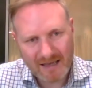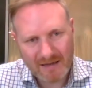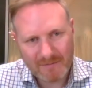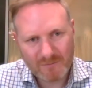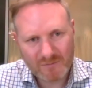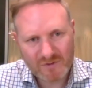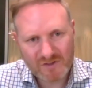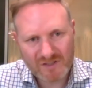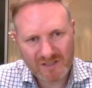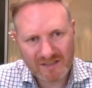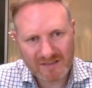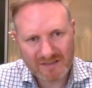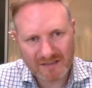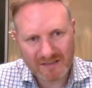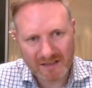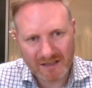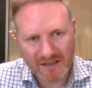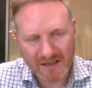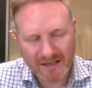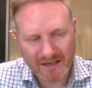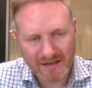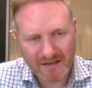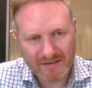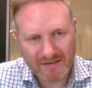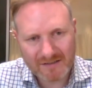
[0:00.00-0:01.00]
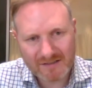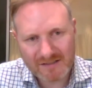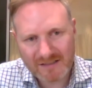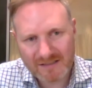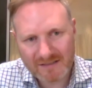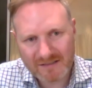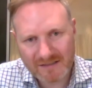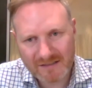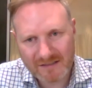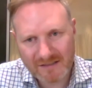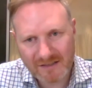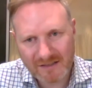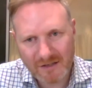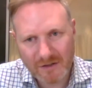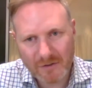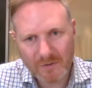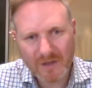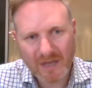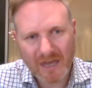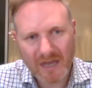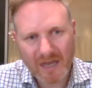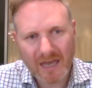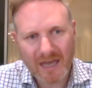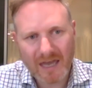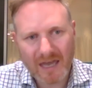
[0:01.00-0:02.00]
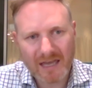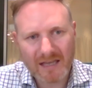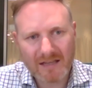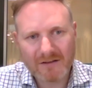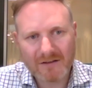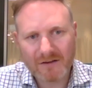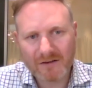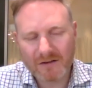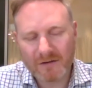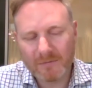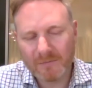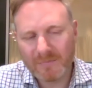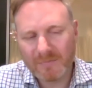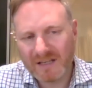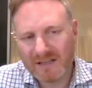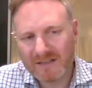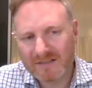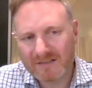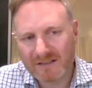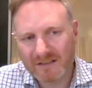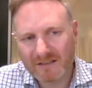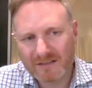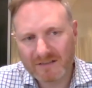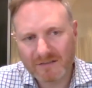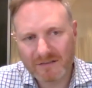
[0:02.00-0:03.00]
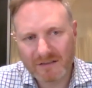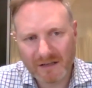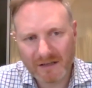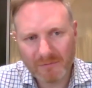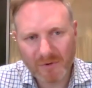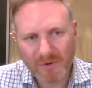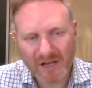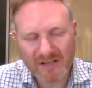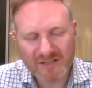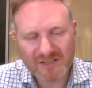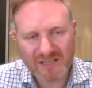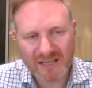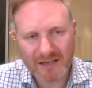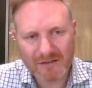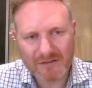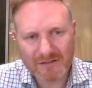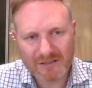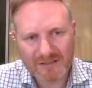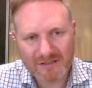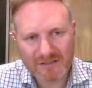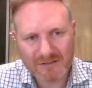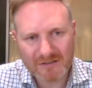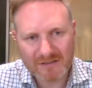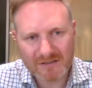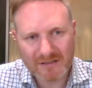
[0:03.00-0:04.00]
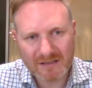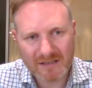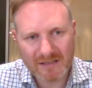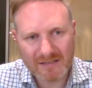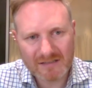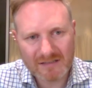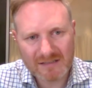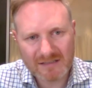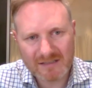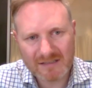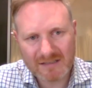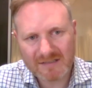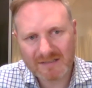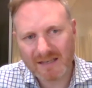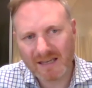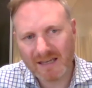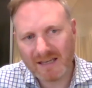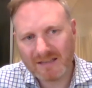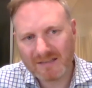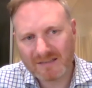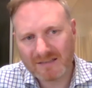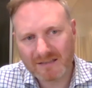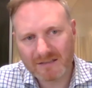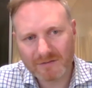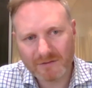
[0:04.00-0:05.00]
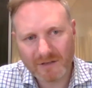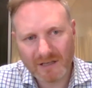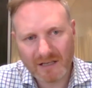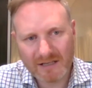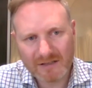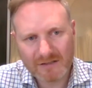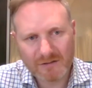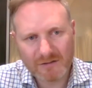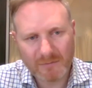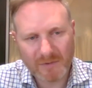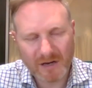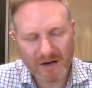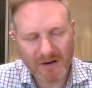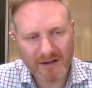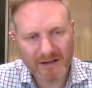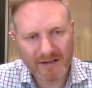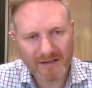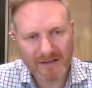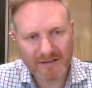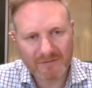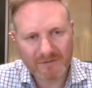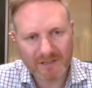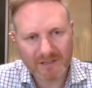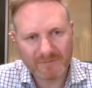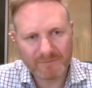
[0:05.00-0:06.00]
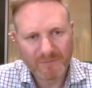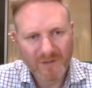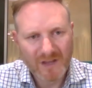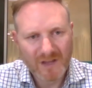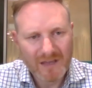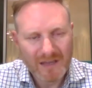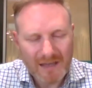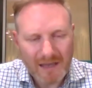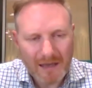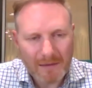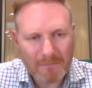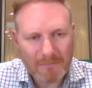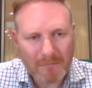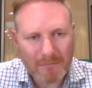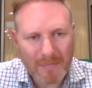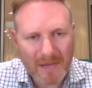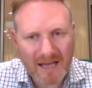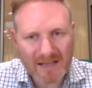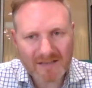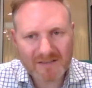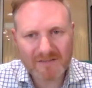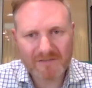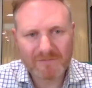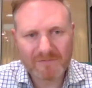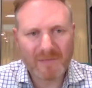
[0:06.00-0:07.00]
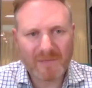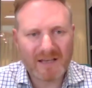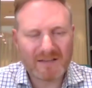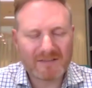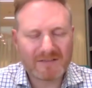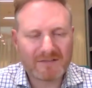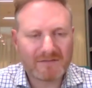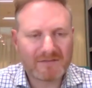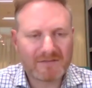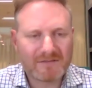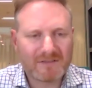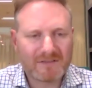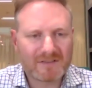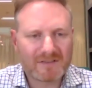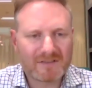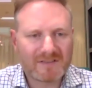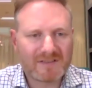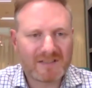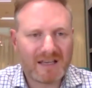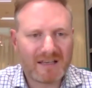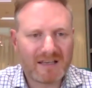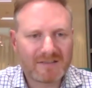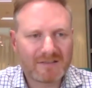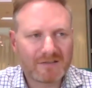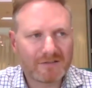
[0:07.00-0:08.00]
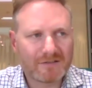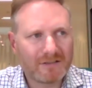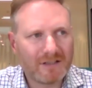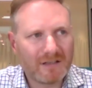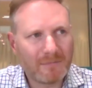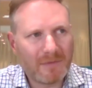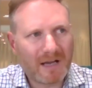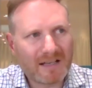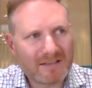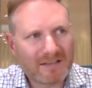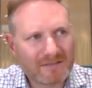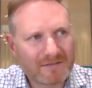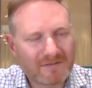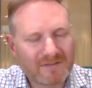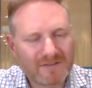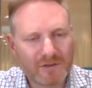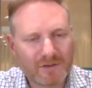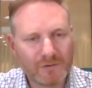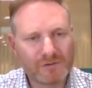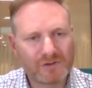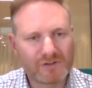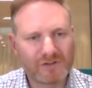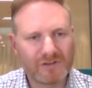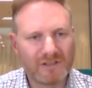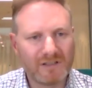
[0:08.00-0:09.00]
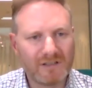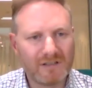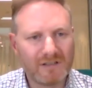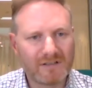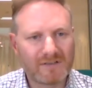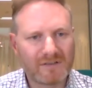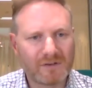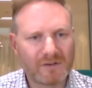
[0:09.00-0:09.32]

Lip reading: She's in Ireland, she's in the UK, and her company is also now branching out into the States as well, into America as well. A massive, massive success story, a massive social,